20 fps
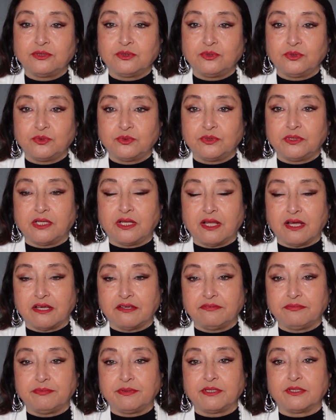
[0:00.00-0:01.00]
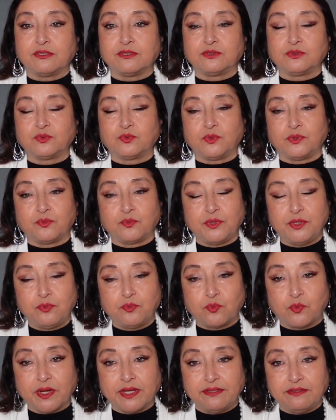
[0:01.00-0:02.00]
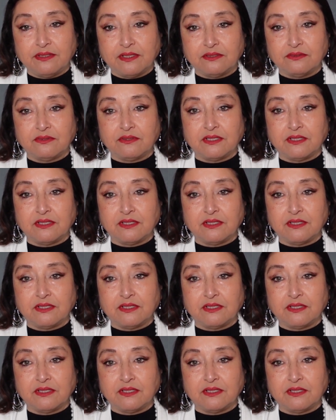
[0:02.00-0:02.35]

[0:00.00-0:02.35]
to do in life because when we write down